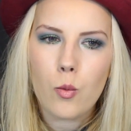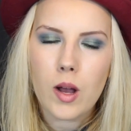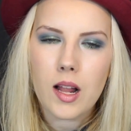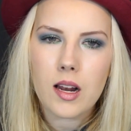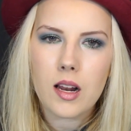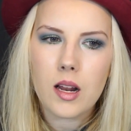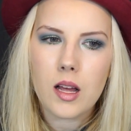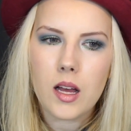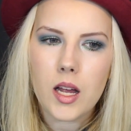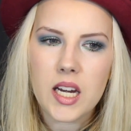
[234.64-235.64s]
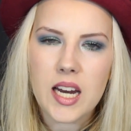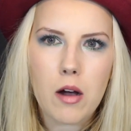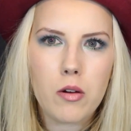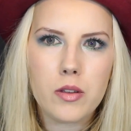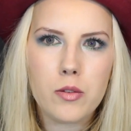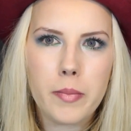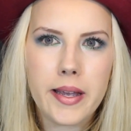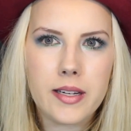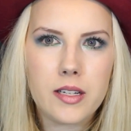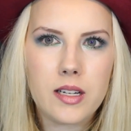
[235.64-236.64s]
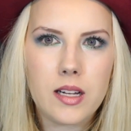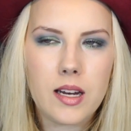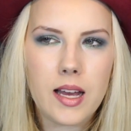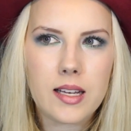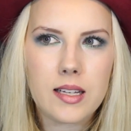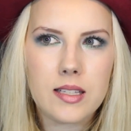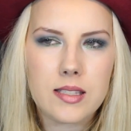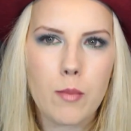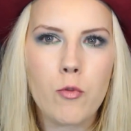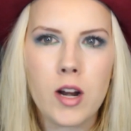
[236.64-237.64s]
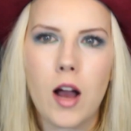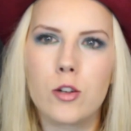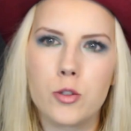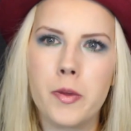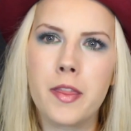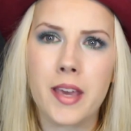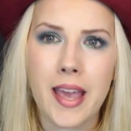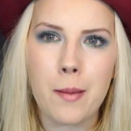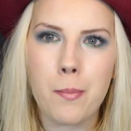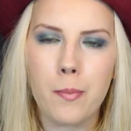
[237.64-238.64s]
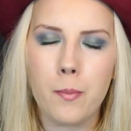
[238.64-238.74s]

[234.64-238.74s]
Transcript: well, now you made like someone out to be I'm